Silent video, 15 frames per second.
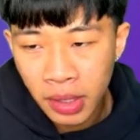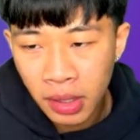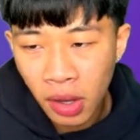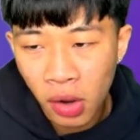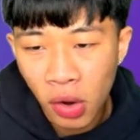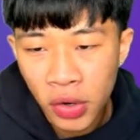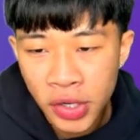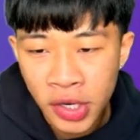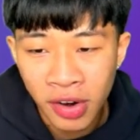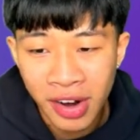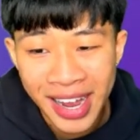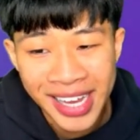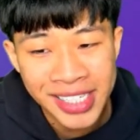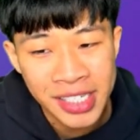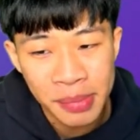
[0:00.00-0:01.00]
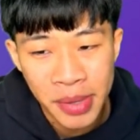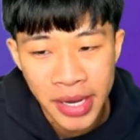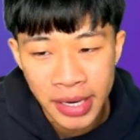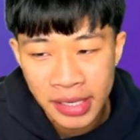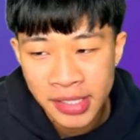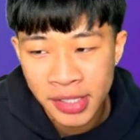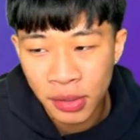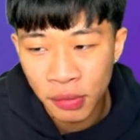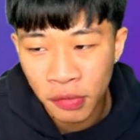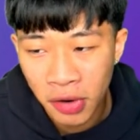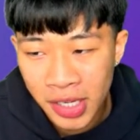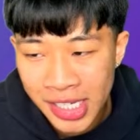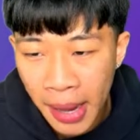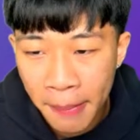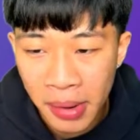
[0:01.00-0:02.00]
underestimated. So for
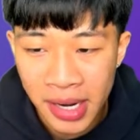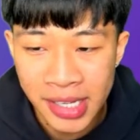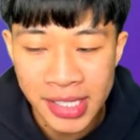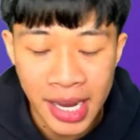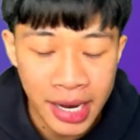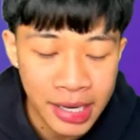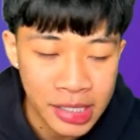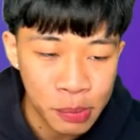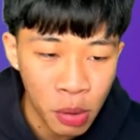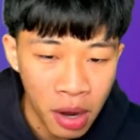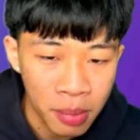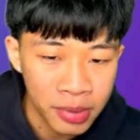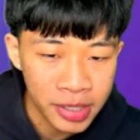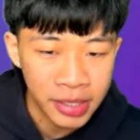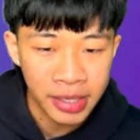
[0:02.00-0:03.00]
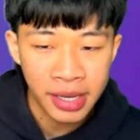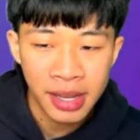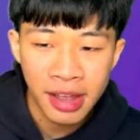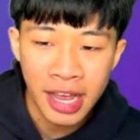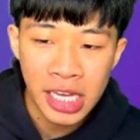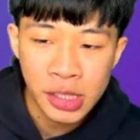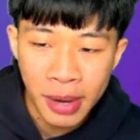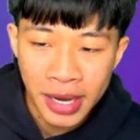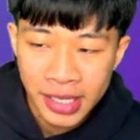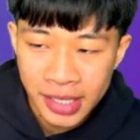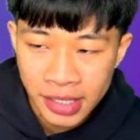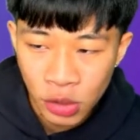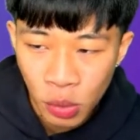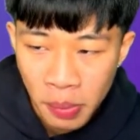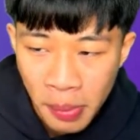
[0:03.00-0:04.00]
example, Isaac is probably expected to
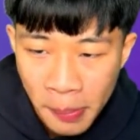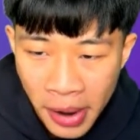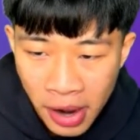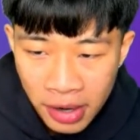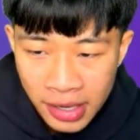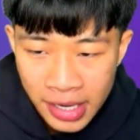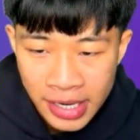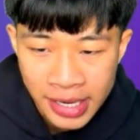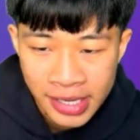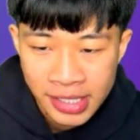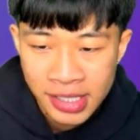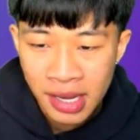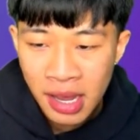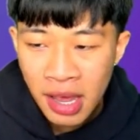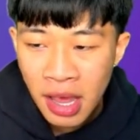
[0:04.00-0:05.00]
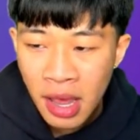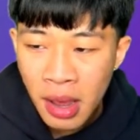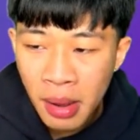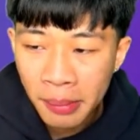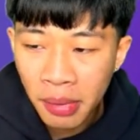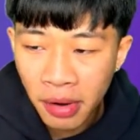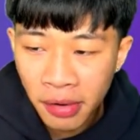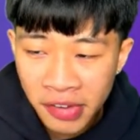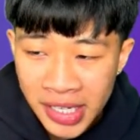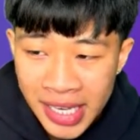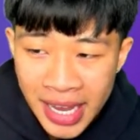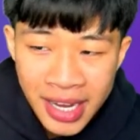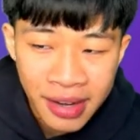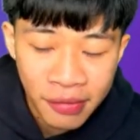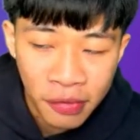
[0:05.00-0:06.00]
do a bit better than he is. But if you
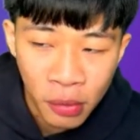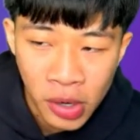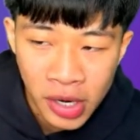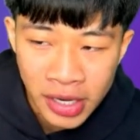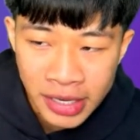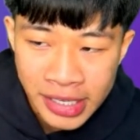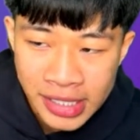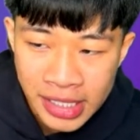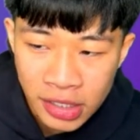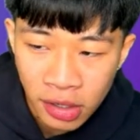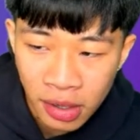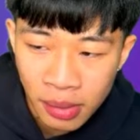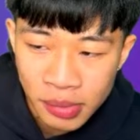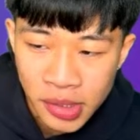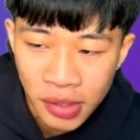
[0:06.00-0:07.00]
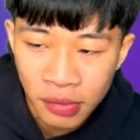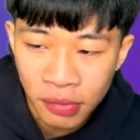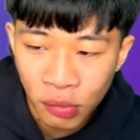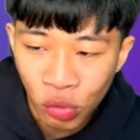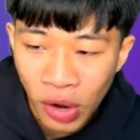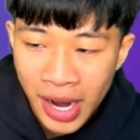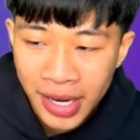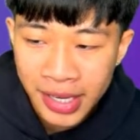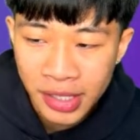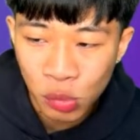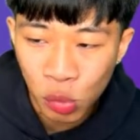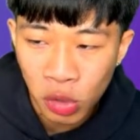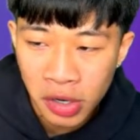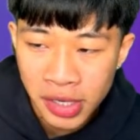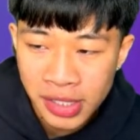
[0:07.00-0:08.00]
take it for what it is in terms of ranking
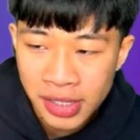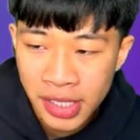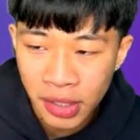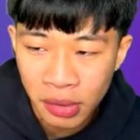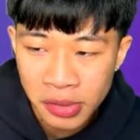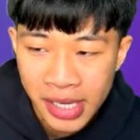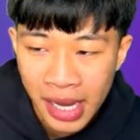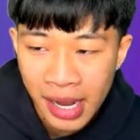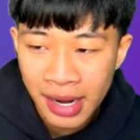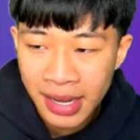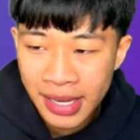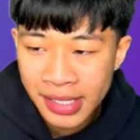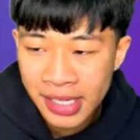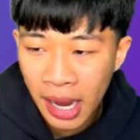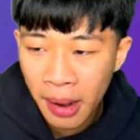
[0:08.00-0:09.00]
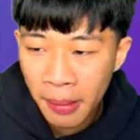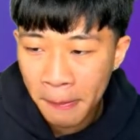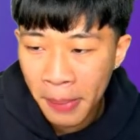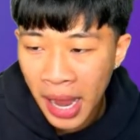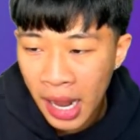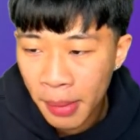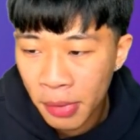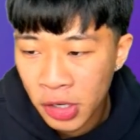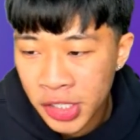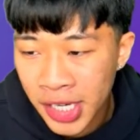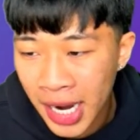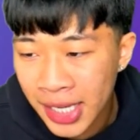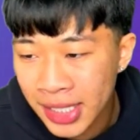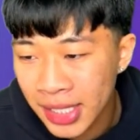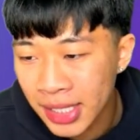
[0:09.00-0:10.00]
wise, you know, Salah, Isaac, Palmer,
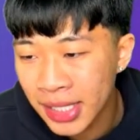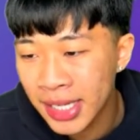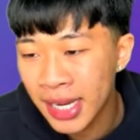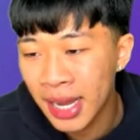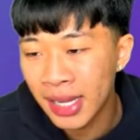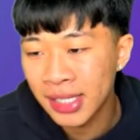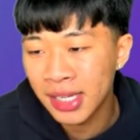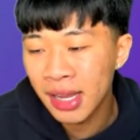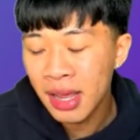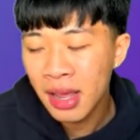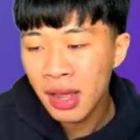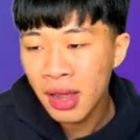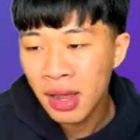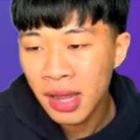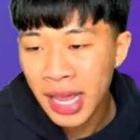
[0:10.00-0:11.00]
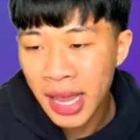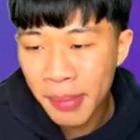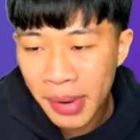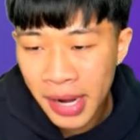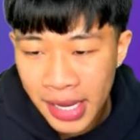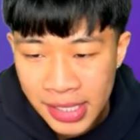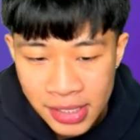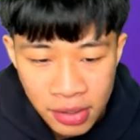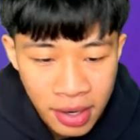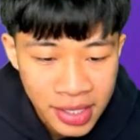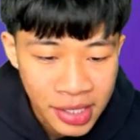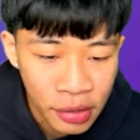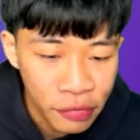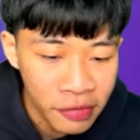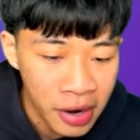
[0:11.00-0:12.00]
Jackson, Diaz, Jimenez, they're not
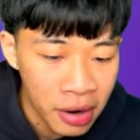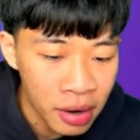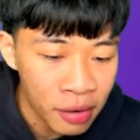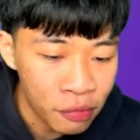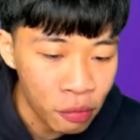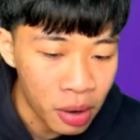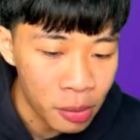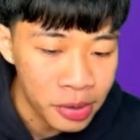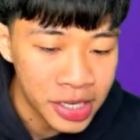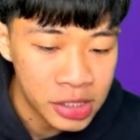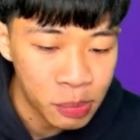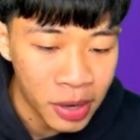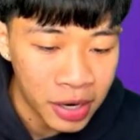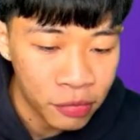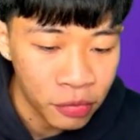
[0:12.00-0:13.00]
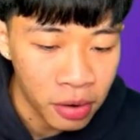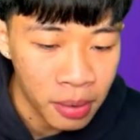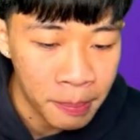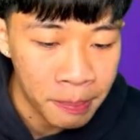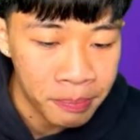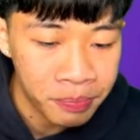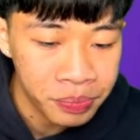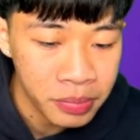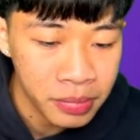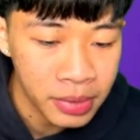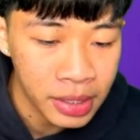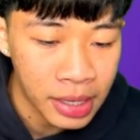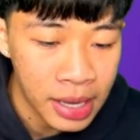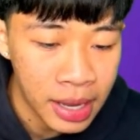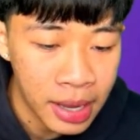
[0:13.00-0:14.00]
too far off what we expect from
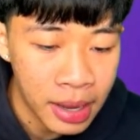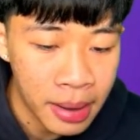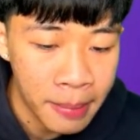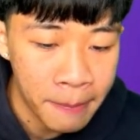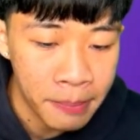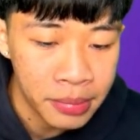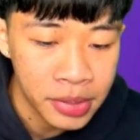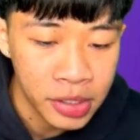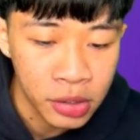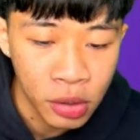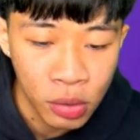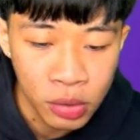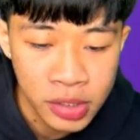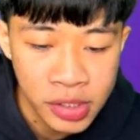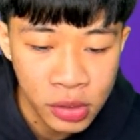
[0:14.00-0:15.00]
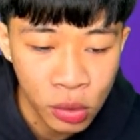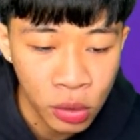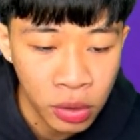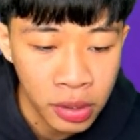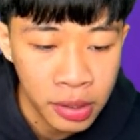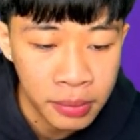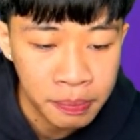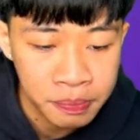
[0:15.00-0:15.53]
the goal scoring